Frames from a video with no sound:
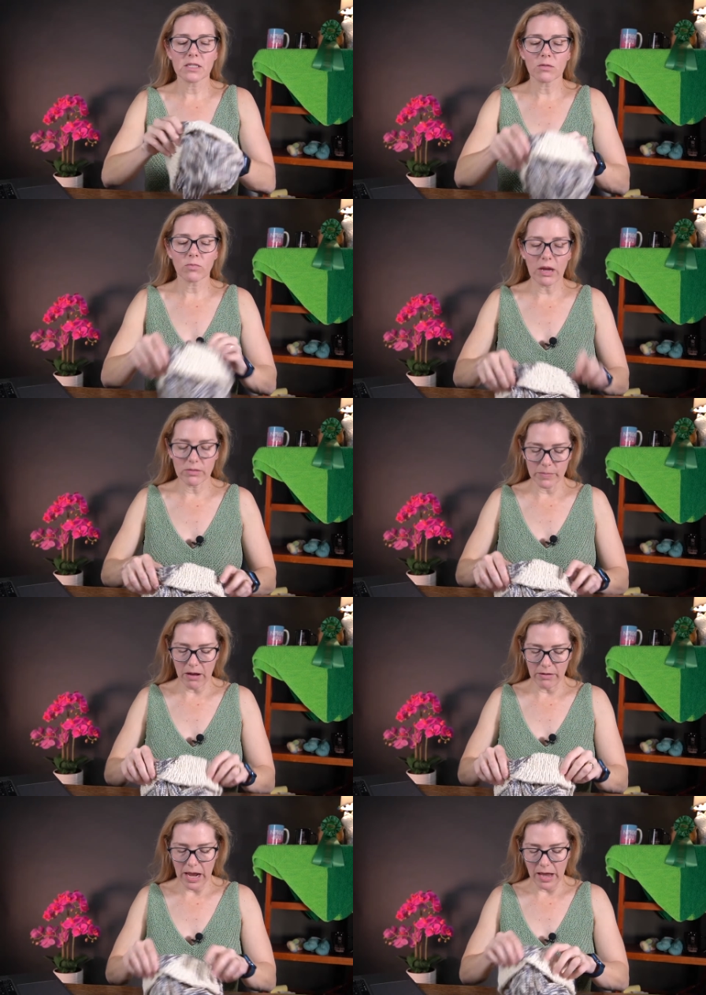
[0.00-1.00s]

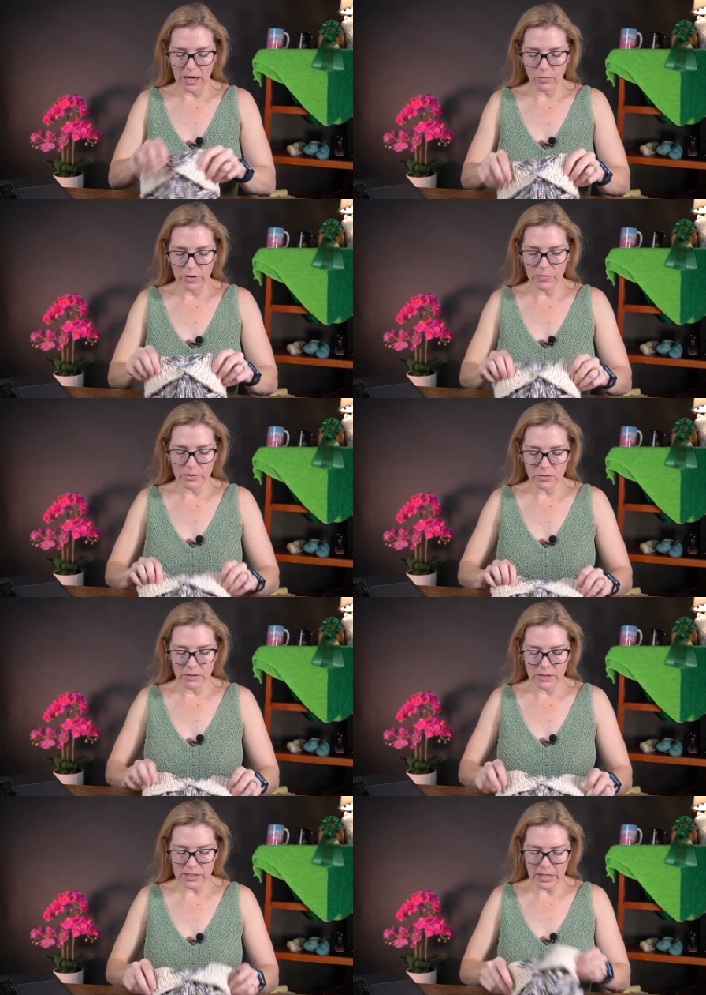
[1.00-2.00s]
Roundabout hat, and we've been
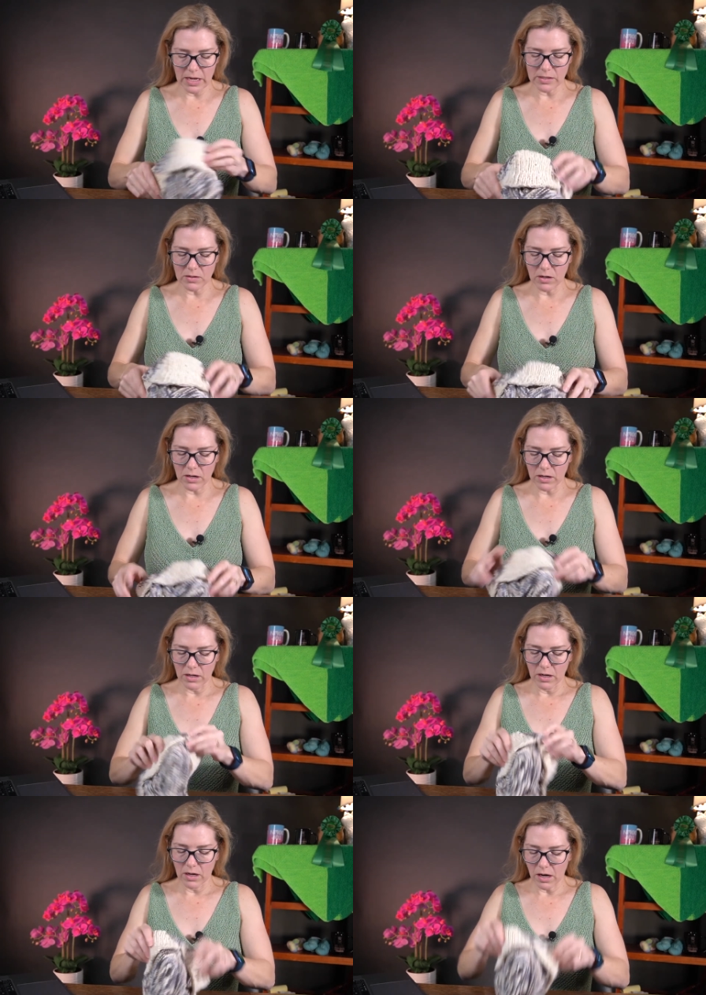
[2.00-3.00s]
doing this as our
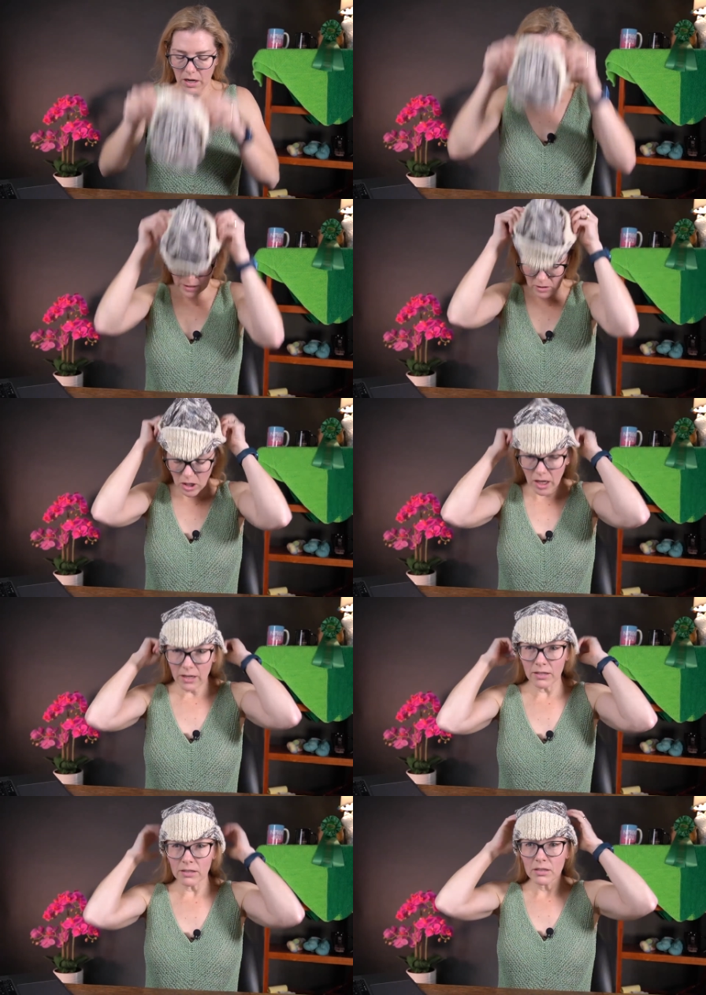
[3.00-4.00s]
knit
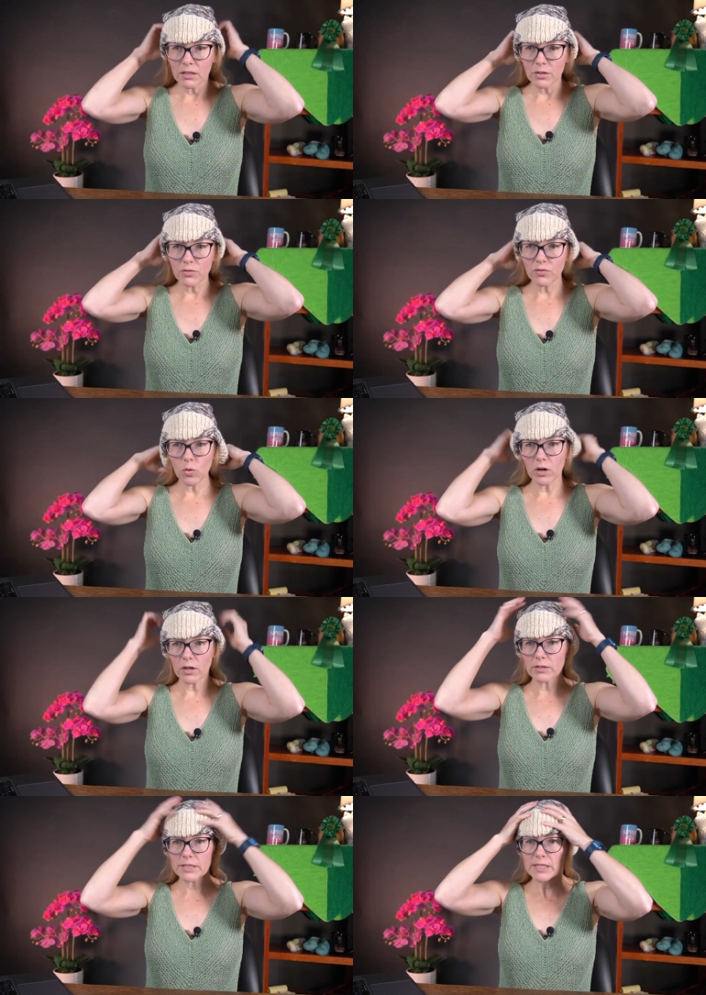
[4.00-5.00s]
along
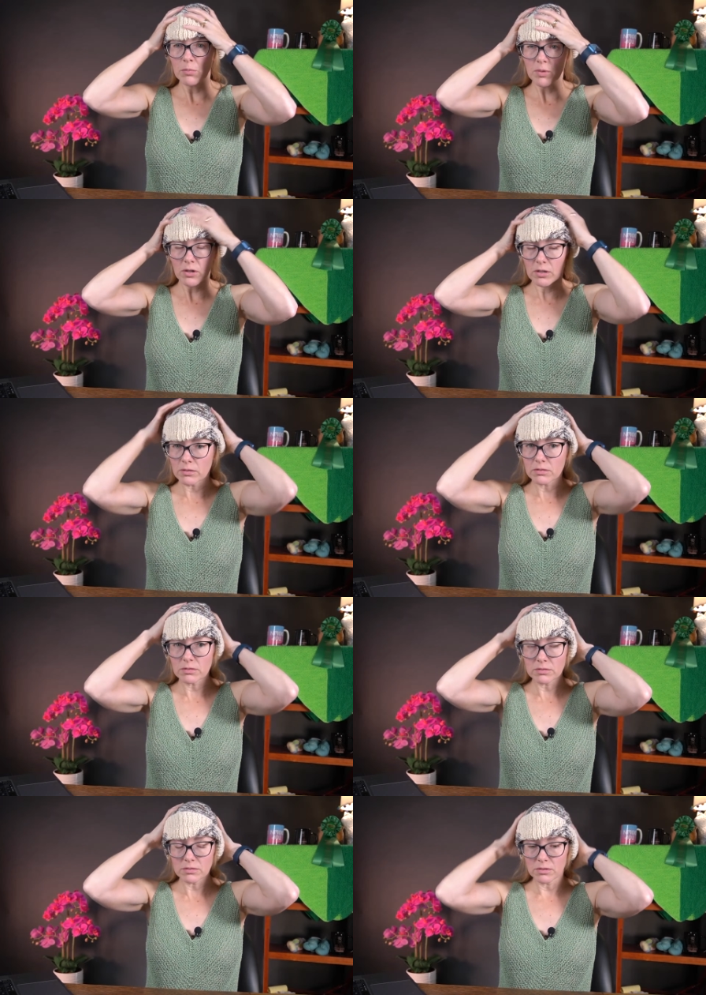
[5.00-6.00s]
for December.
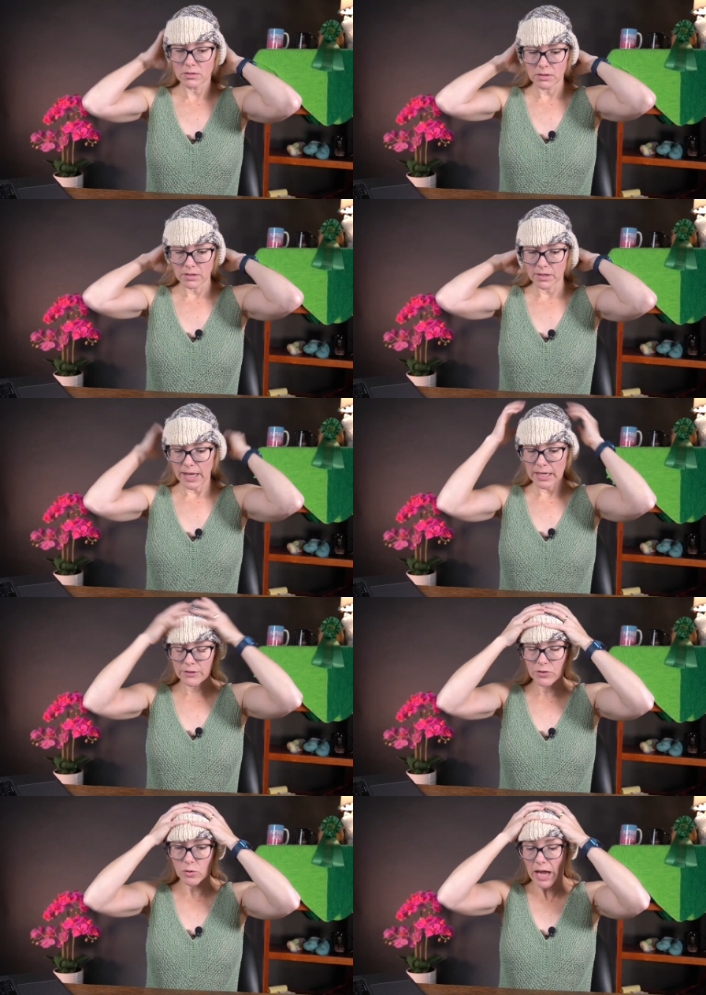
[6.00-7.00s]
And
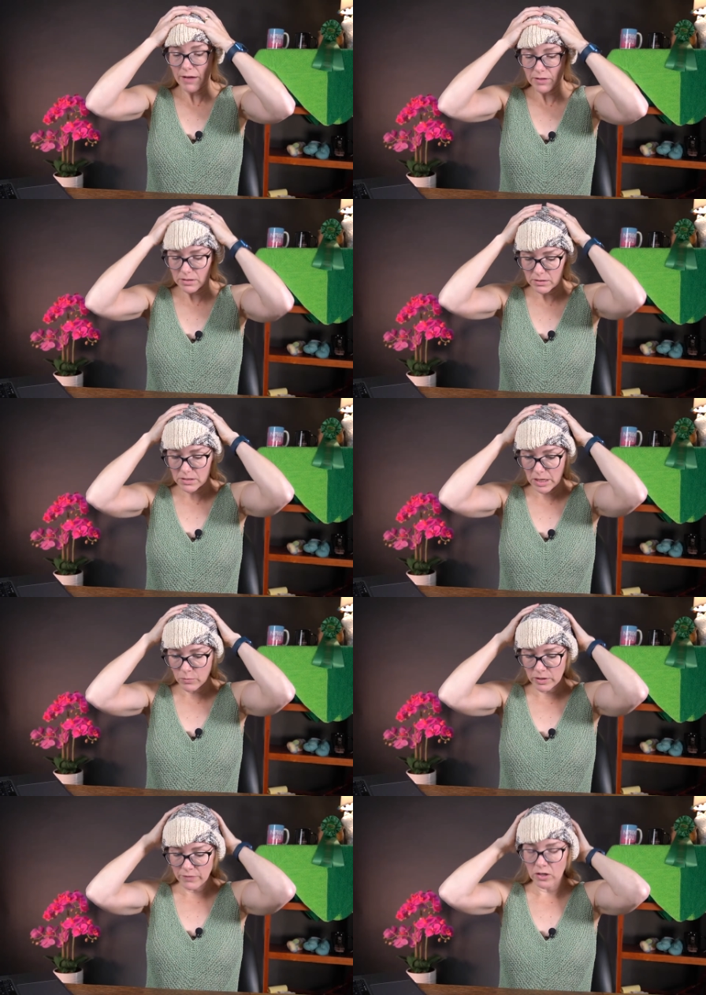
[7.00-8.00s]
if you haven't done
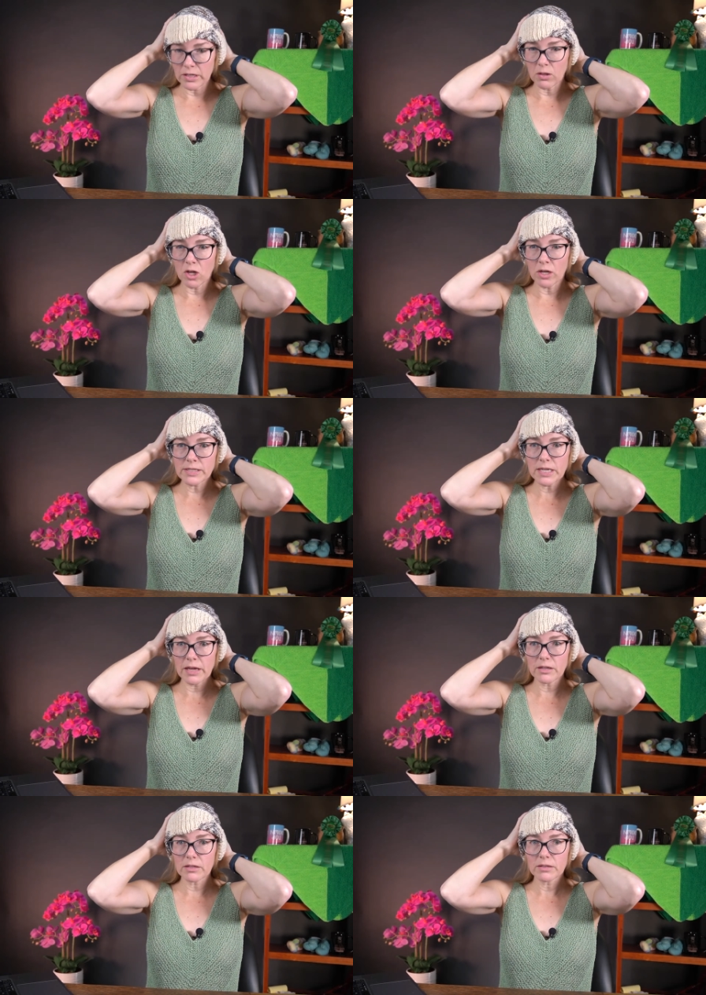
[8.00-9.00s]
one of our knit alongs yet,